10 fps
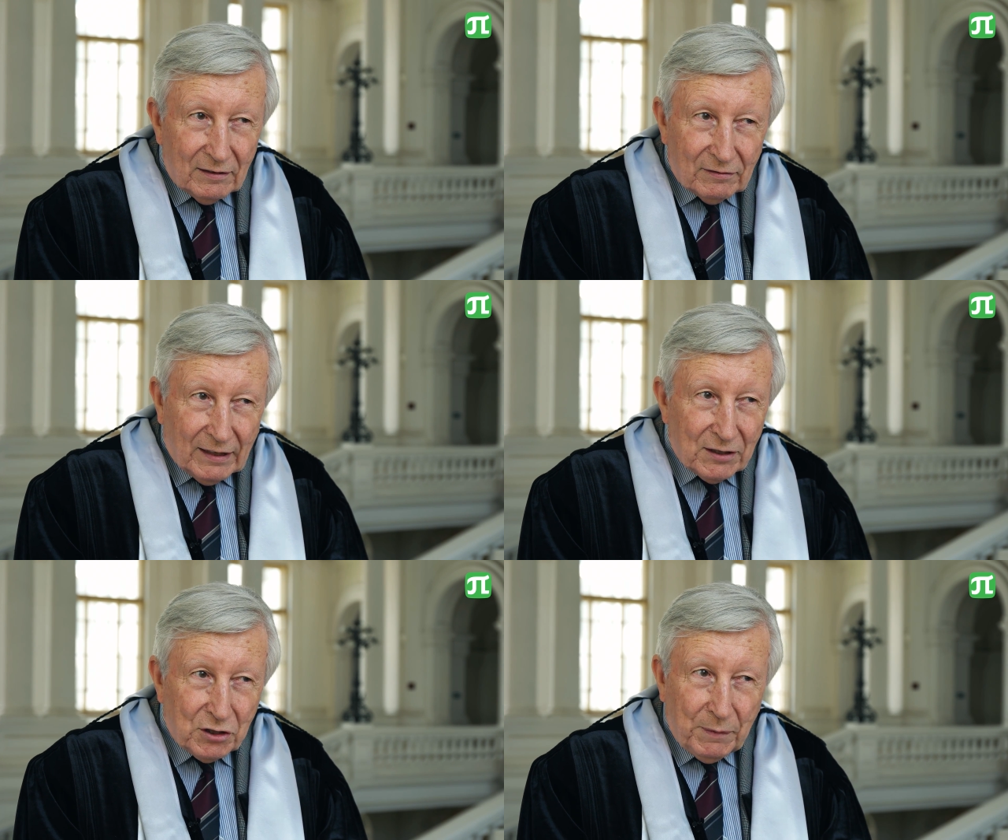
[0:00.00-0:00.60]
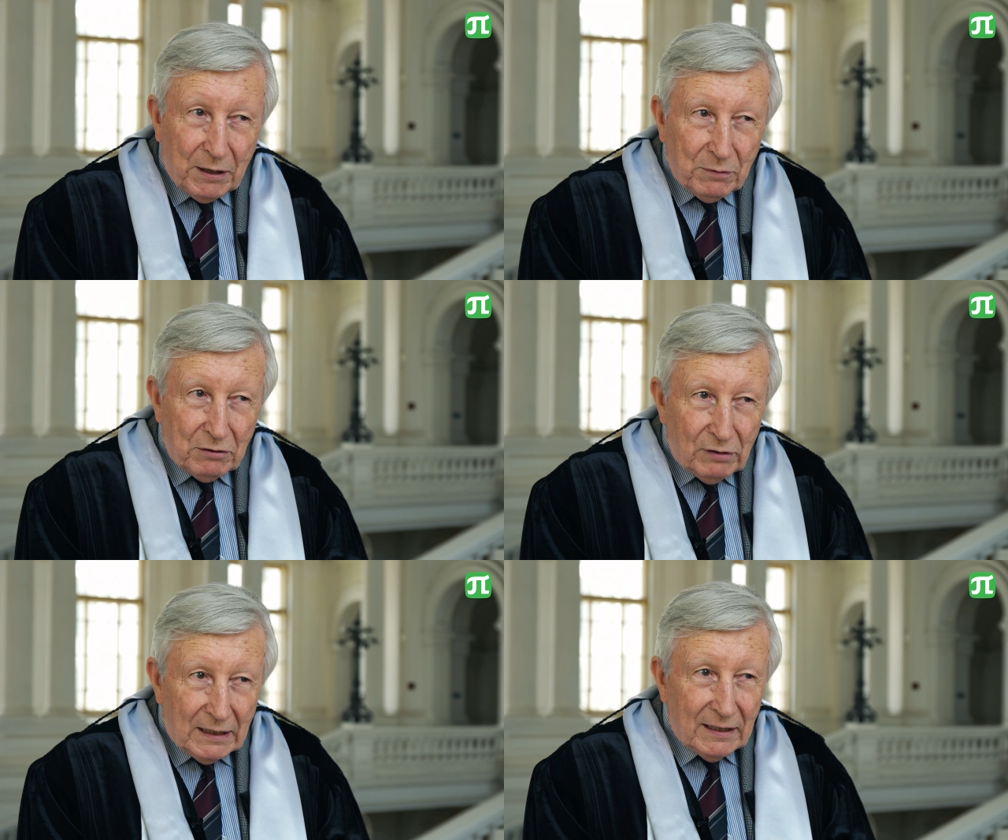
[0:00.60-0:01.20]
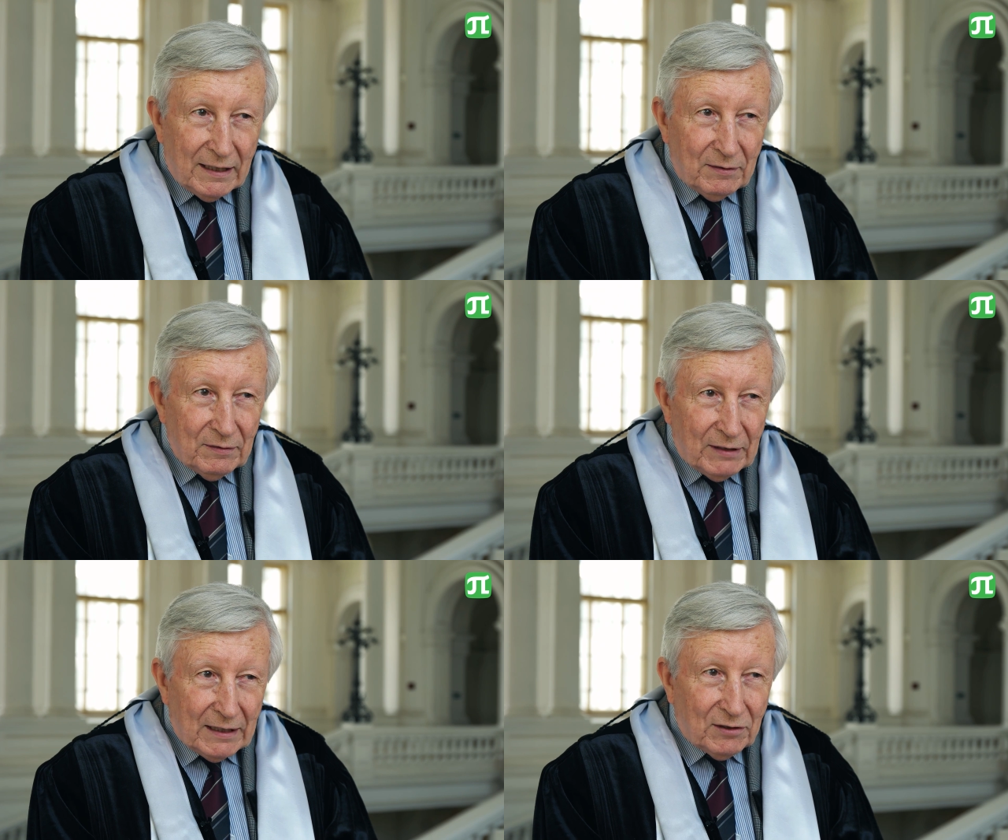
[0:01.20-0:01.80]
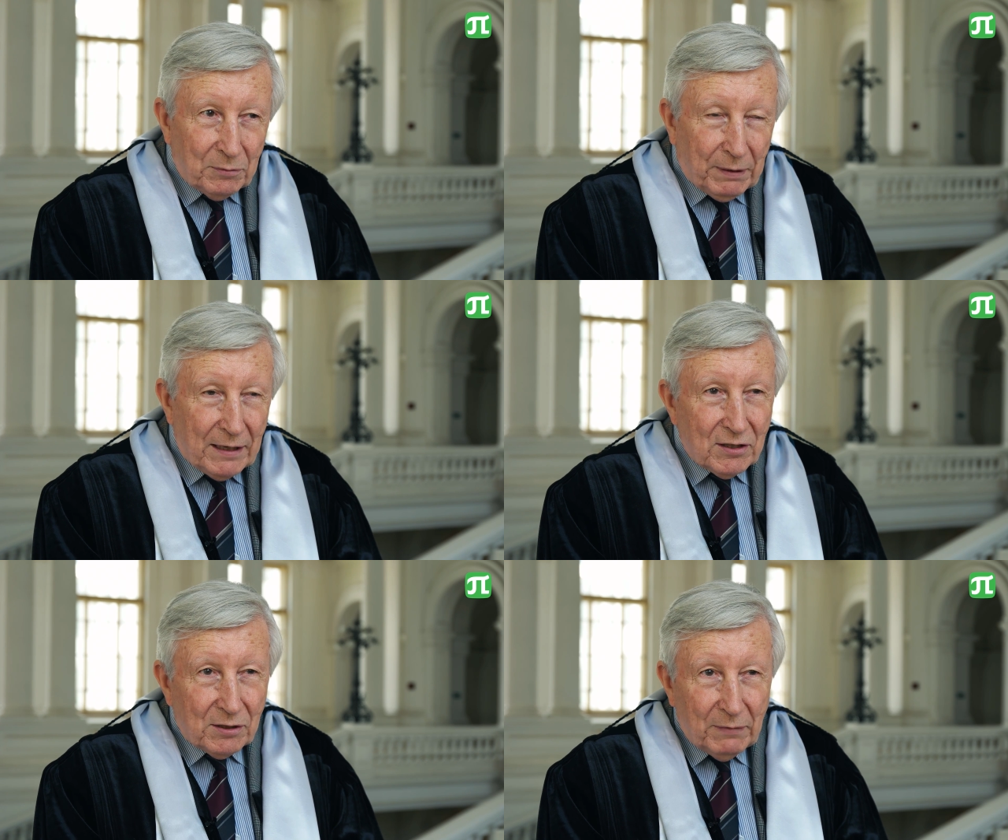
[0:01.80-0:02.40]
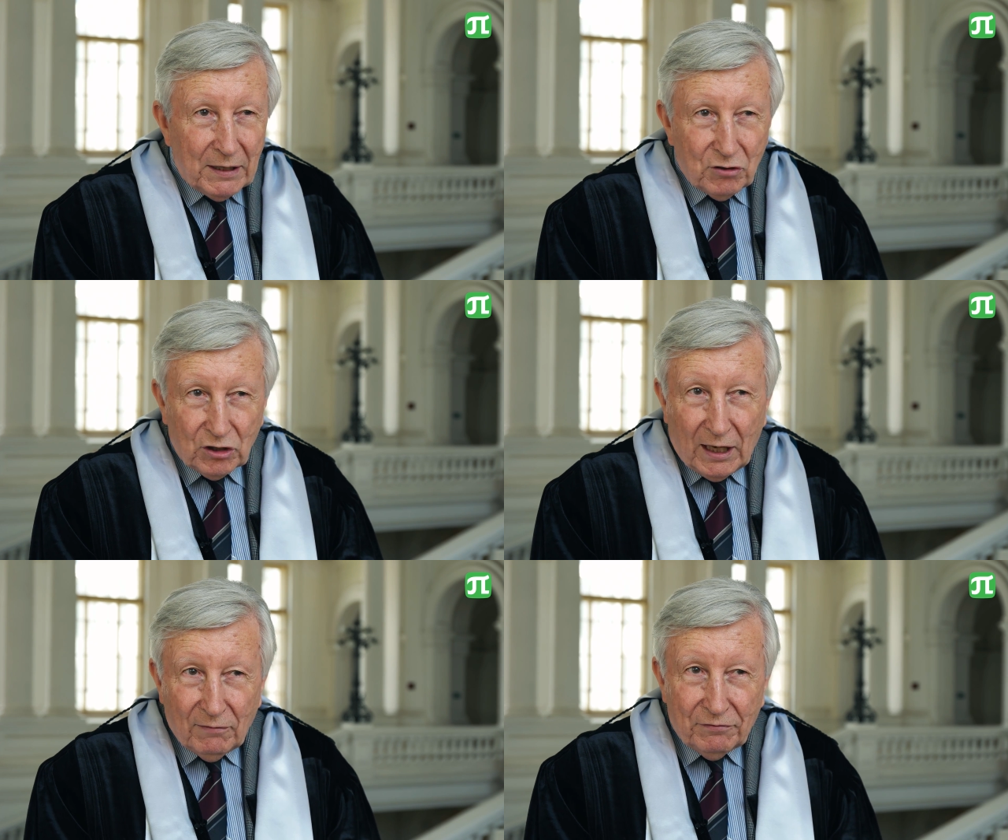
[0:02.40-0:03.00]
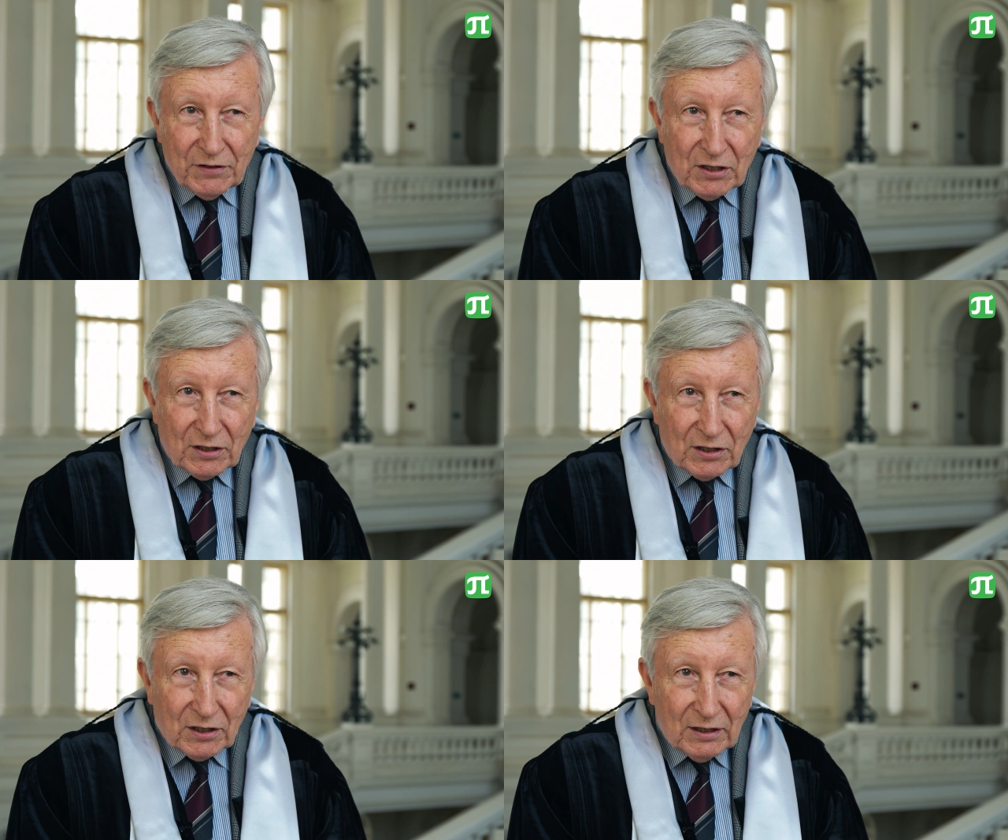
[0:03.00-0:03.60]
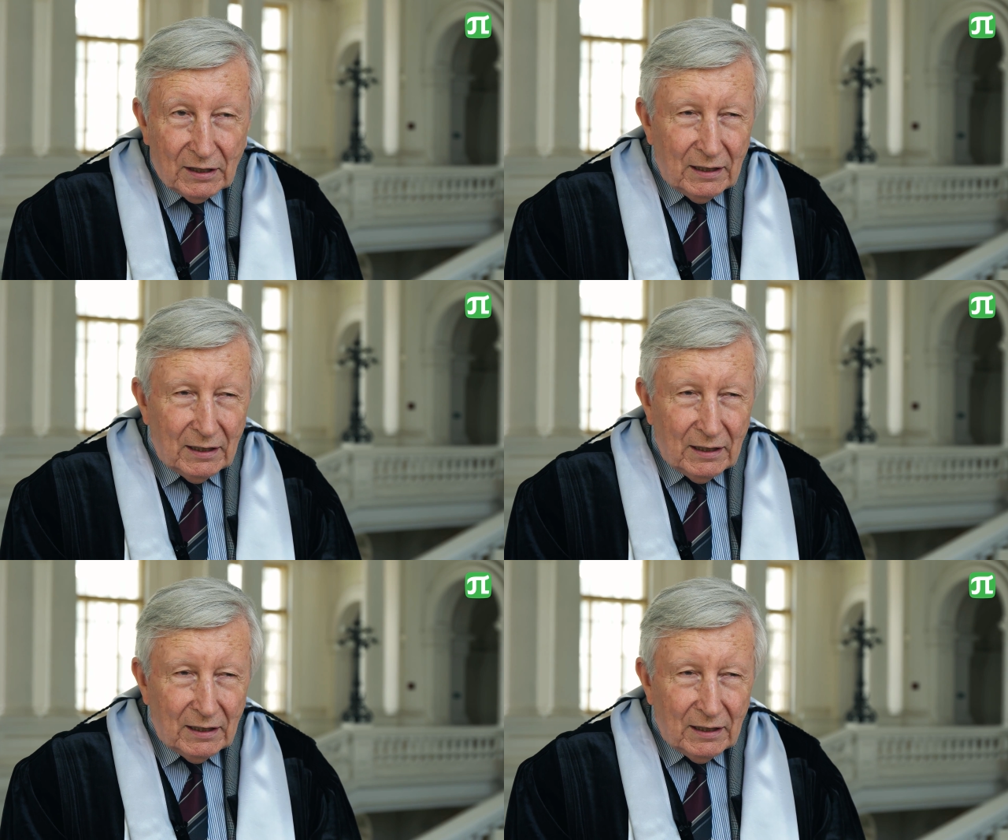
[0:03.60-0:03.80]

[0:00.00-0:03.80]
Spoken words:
That's where we really need to place a major emphasis.